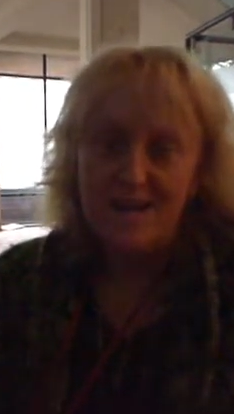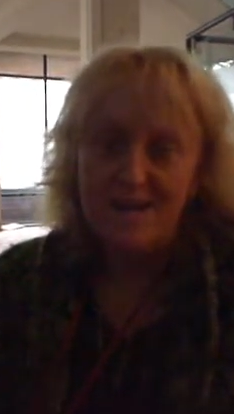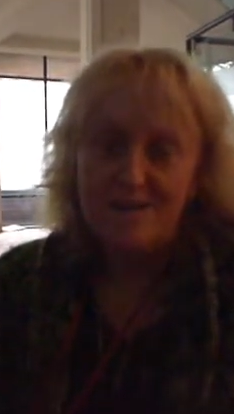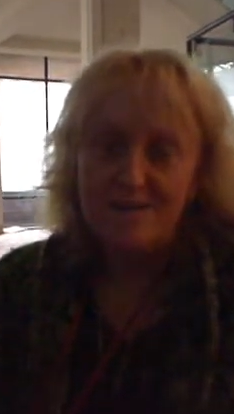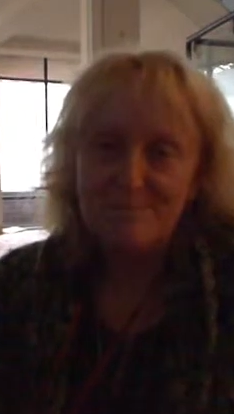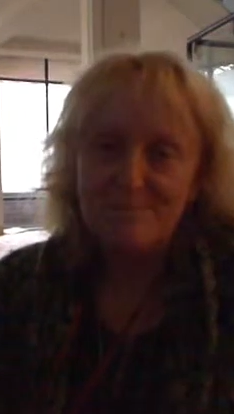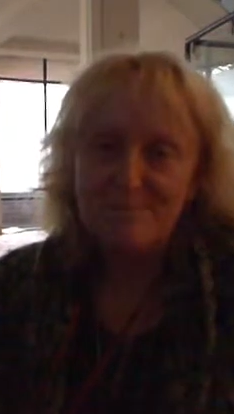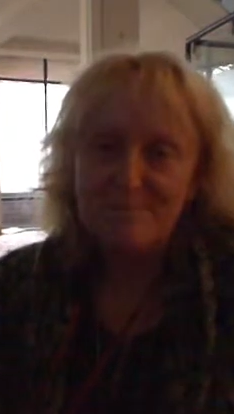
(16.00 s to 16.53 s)

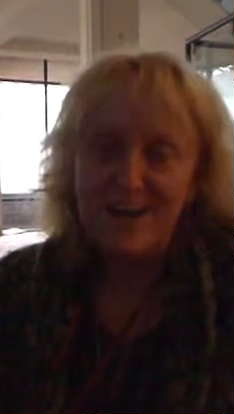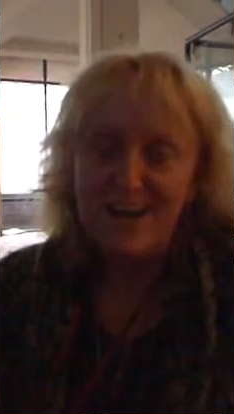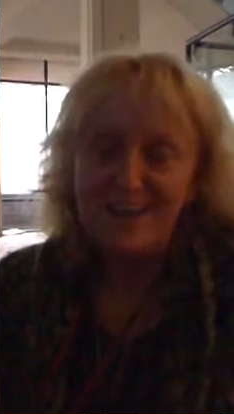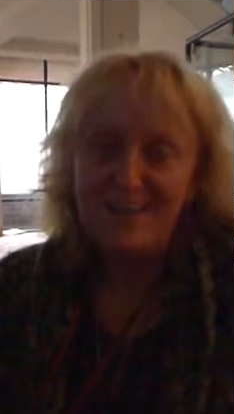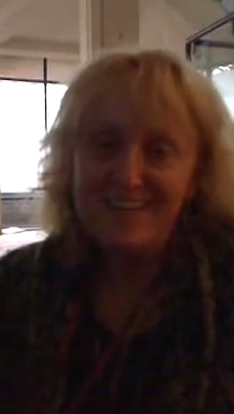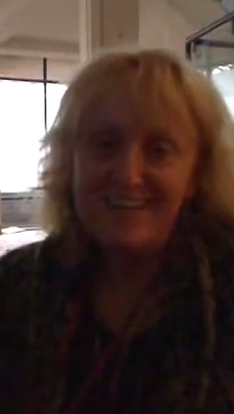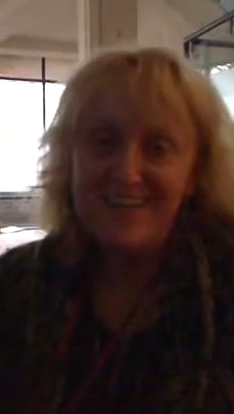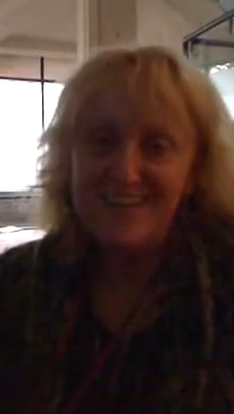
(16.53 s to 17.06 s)
Um, I
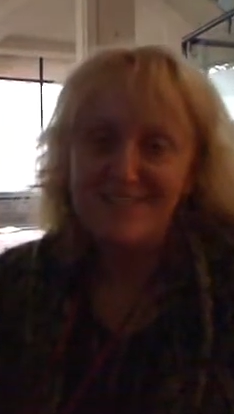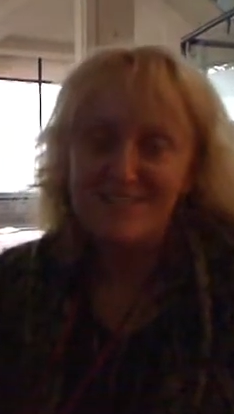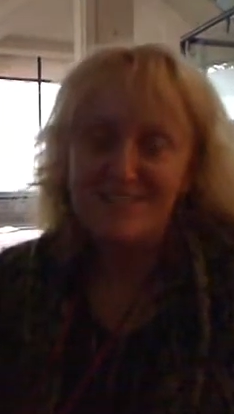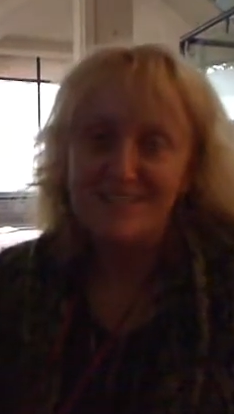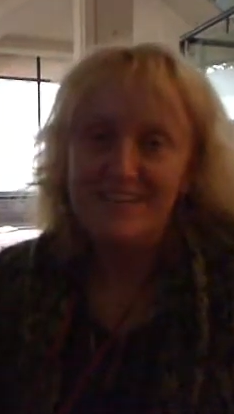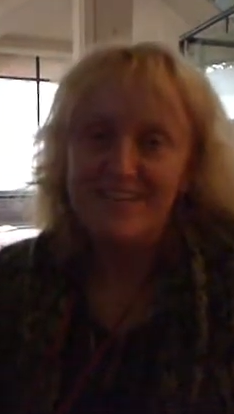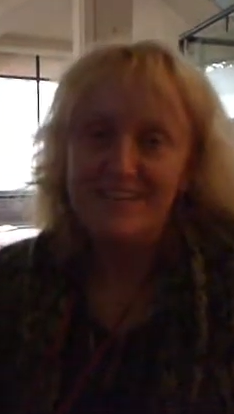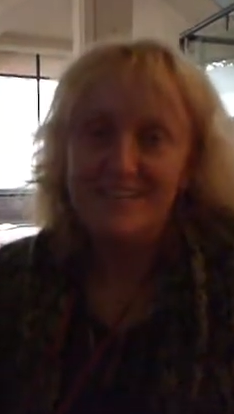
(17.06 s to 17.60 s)
think it's
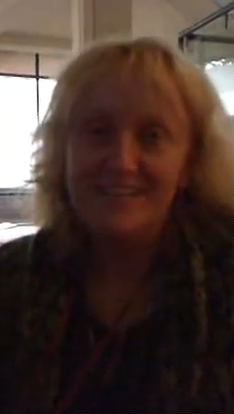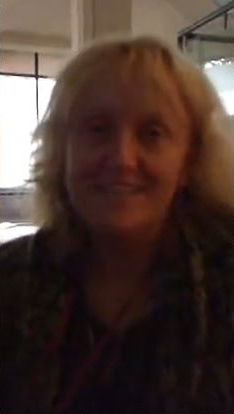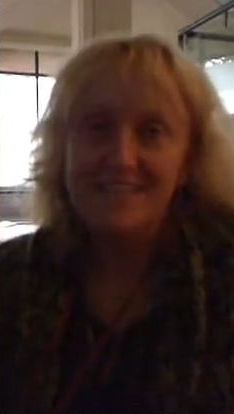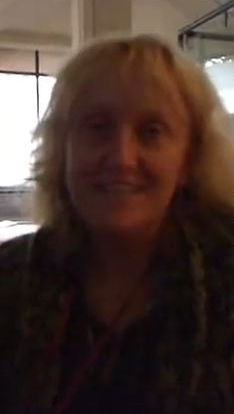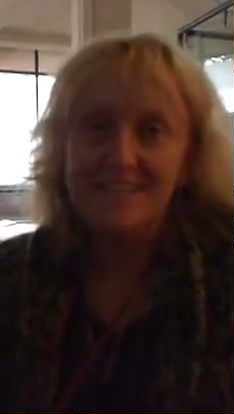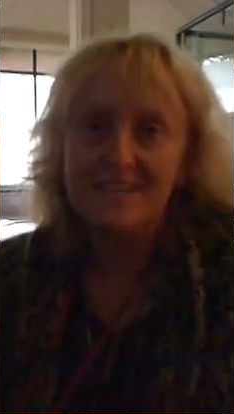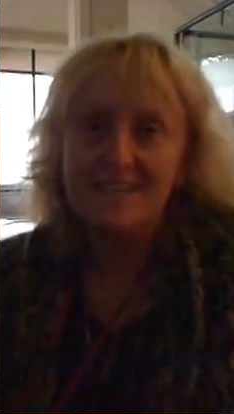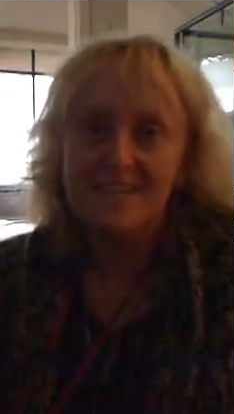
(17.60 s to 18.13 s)
really
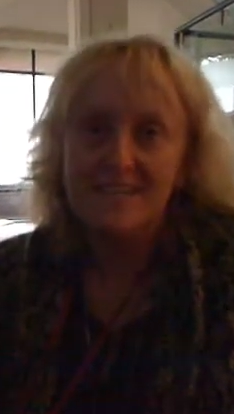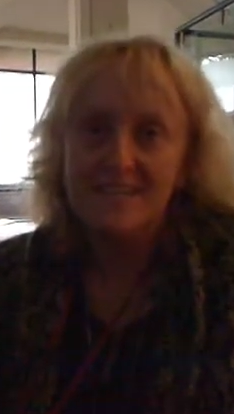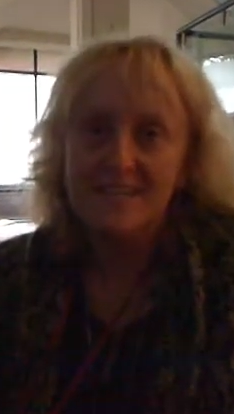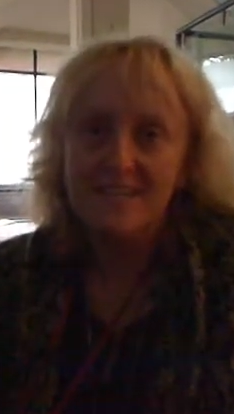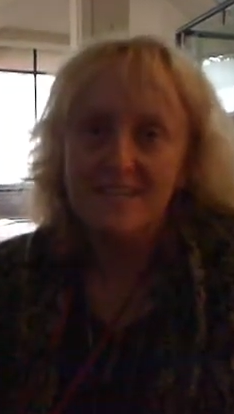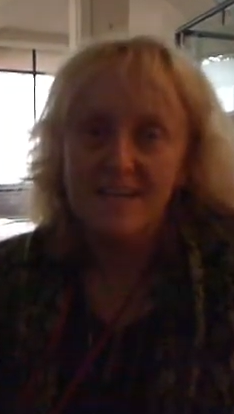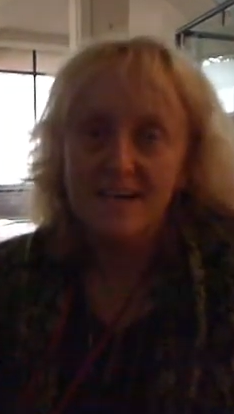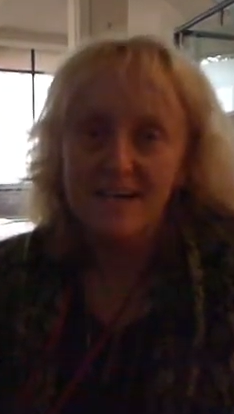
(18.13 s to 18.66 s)

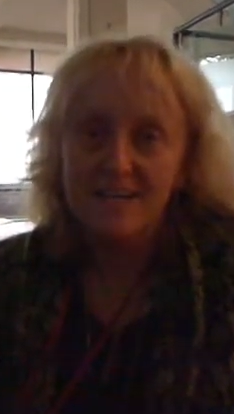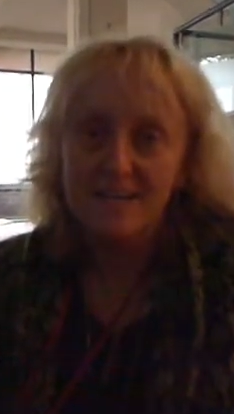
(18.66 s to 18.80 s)
exciting.